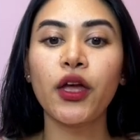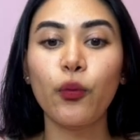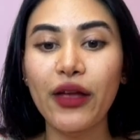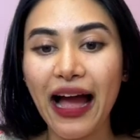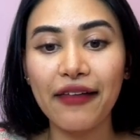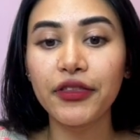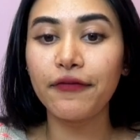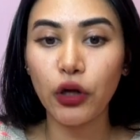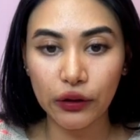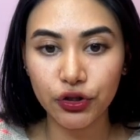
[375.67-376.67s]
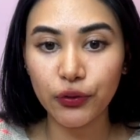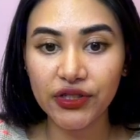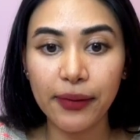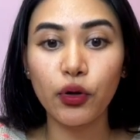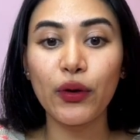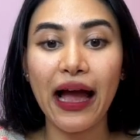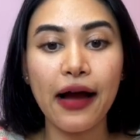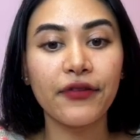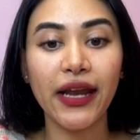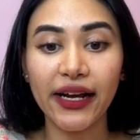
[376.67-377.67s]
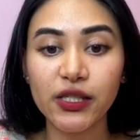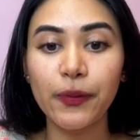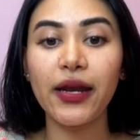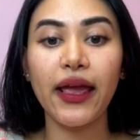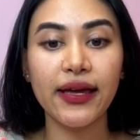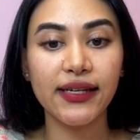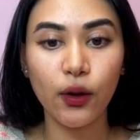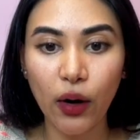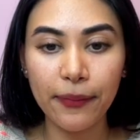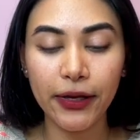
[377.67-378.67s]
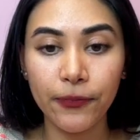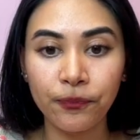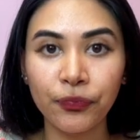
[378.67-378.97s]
We have the following truth table. We have an X bit and a Y bit.